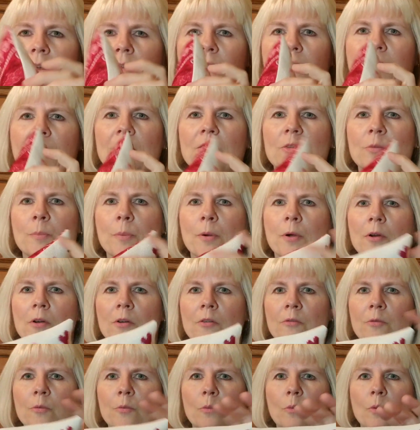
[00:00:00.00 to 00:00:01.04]
That's part
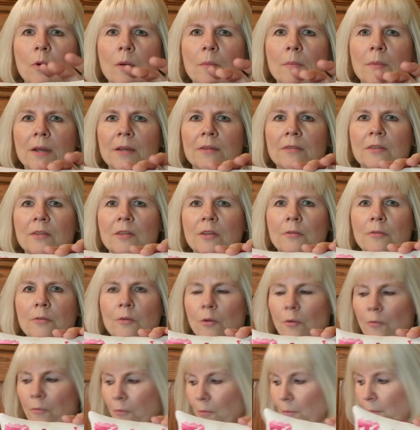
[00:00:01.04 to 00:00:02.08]
of what makes it
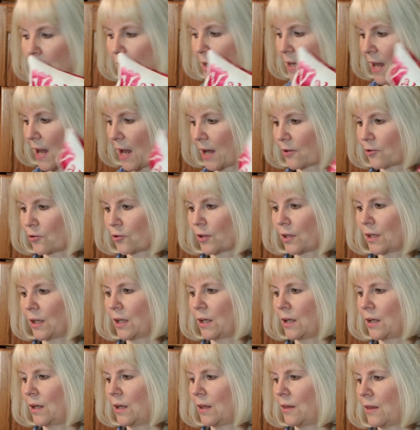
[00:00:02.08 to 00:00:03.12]
difficult for me to actually
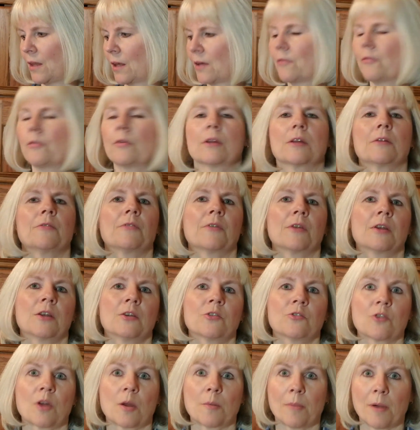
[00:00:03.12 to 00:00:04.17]
get anything fully
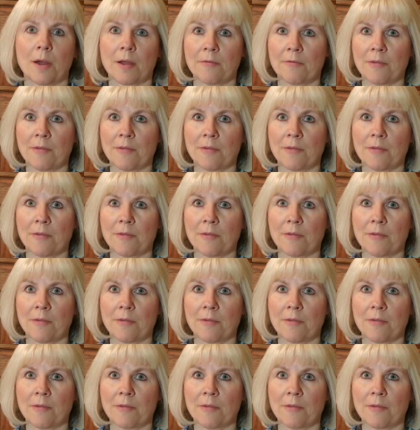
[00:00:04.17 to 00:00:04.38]
finished. I buy